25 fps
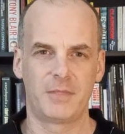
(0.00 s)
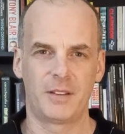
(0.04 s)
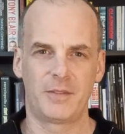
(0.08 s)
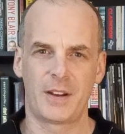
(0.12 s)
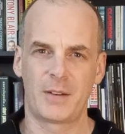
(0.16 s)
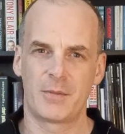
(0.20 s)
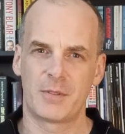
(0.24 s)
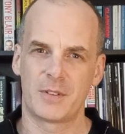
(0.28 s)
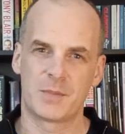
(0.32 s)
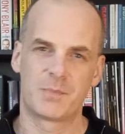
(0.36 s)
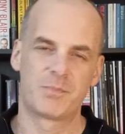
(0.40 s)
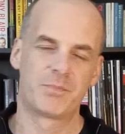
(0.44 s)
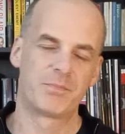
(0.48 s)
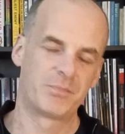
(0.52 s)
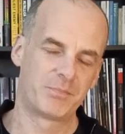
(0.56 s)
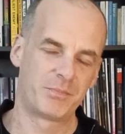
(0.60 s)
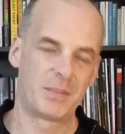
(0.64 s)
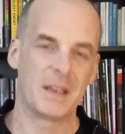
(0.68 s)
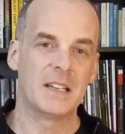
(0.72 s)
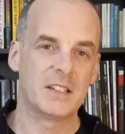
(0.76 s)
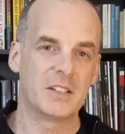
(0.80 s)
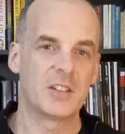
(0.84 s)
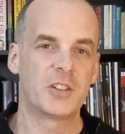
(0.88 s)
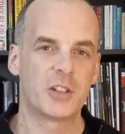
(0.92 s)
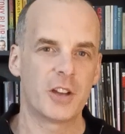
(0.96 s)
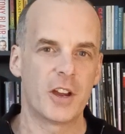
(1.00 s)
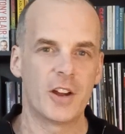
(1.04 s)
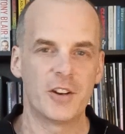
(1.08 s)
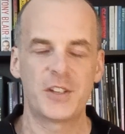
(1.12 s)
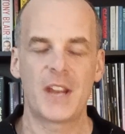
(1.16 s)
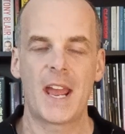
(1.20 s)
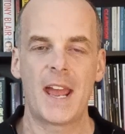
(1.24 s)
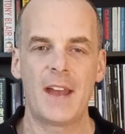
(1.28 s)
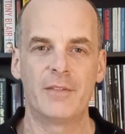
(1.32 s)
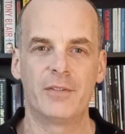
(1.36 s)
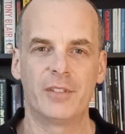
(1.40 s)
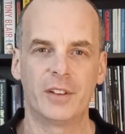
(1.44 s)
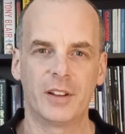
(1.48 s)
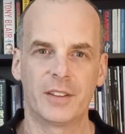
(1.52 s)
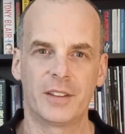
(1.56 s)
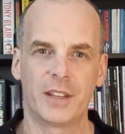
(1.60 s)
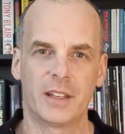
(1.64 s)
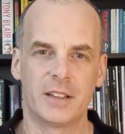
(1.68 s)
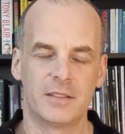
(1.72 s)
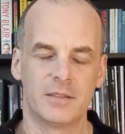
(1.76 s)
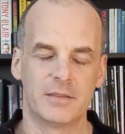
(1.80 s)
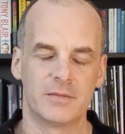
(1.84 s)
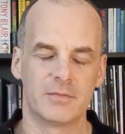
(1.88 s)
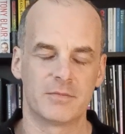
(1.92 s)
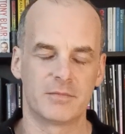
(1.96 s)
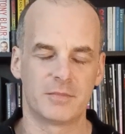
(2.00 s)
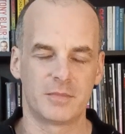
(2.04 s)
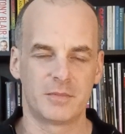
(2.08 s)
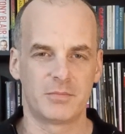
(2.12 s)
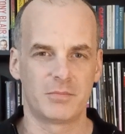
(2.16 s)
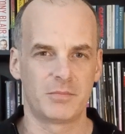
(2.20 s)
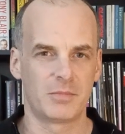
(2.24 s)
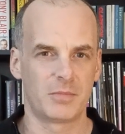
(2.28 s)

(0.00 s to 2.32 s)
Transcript: if anyone's been to church ever, then